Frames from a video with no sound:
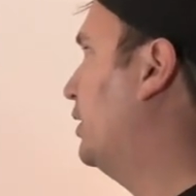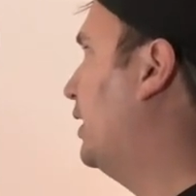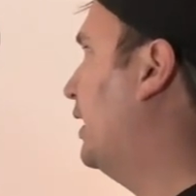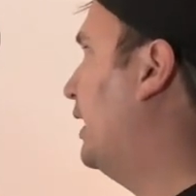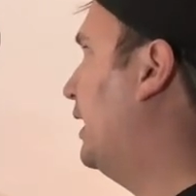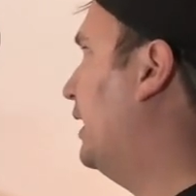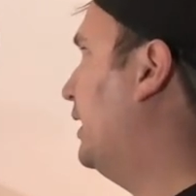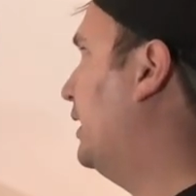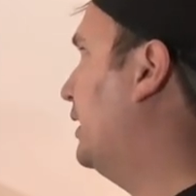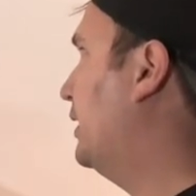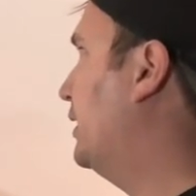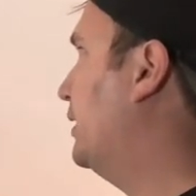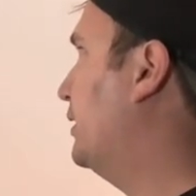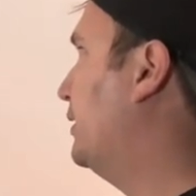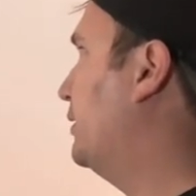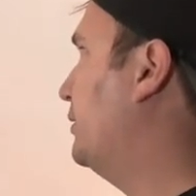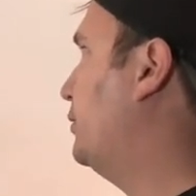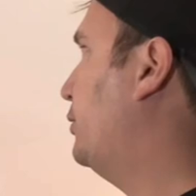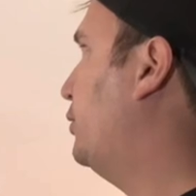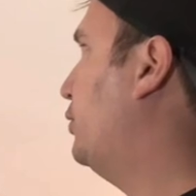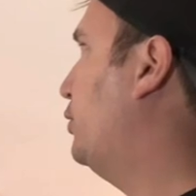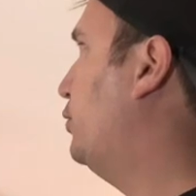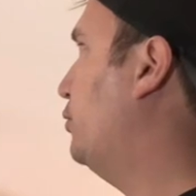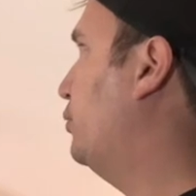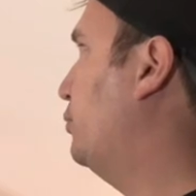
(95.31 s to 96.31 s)
And
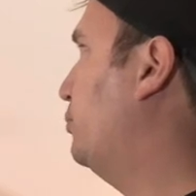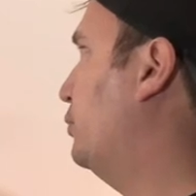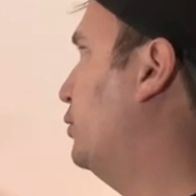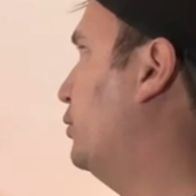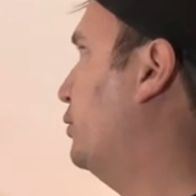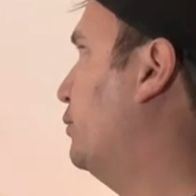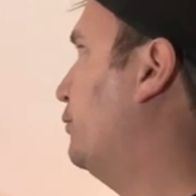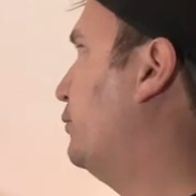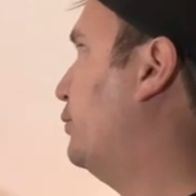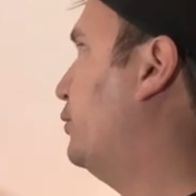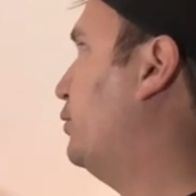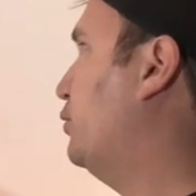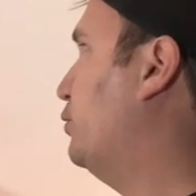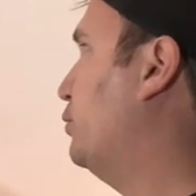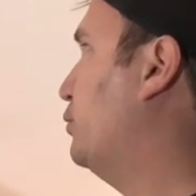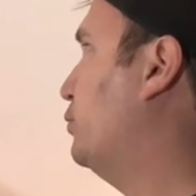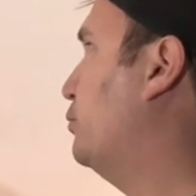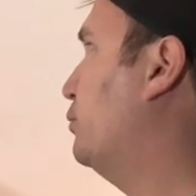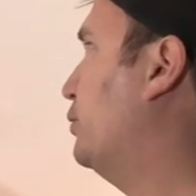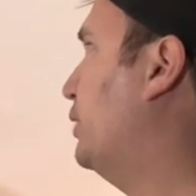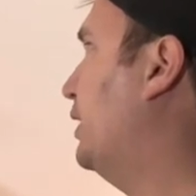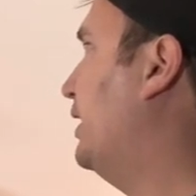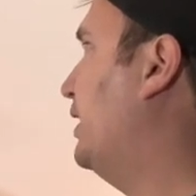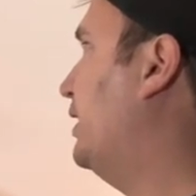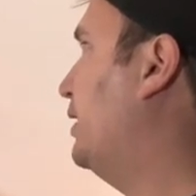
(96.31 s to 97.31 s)
you move
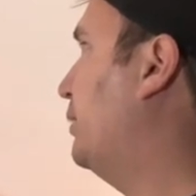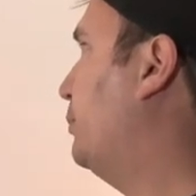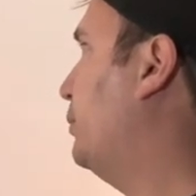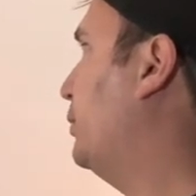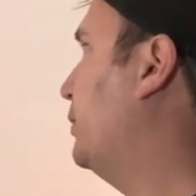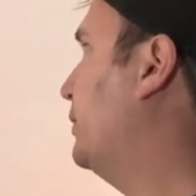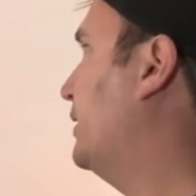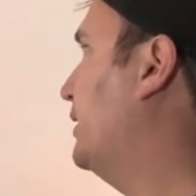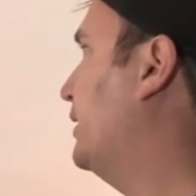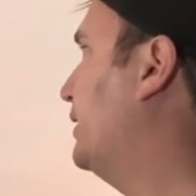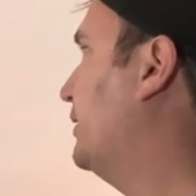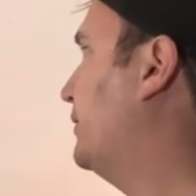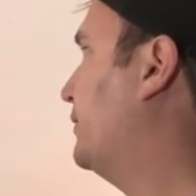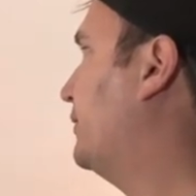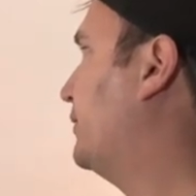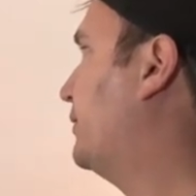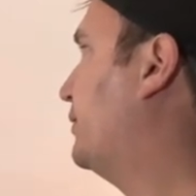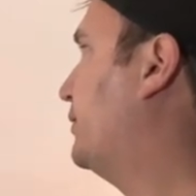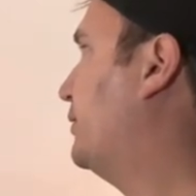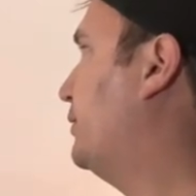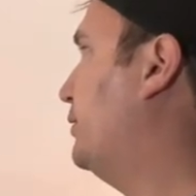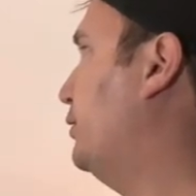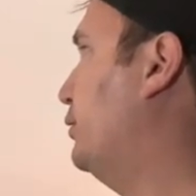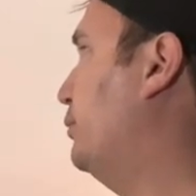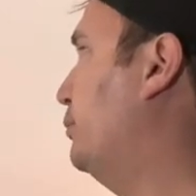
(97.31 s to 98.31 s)
to
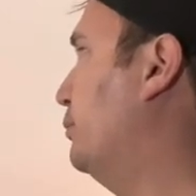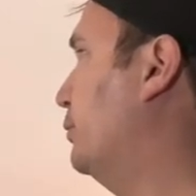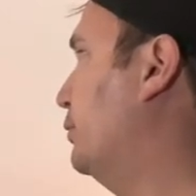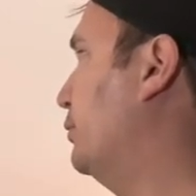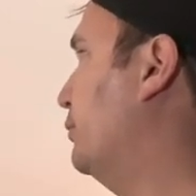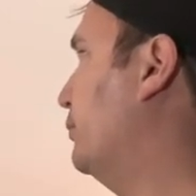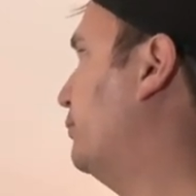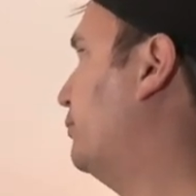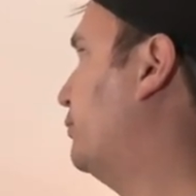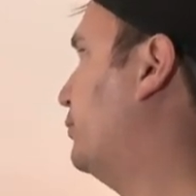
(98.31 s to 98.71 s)
AWS, you move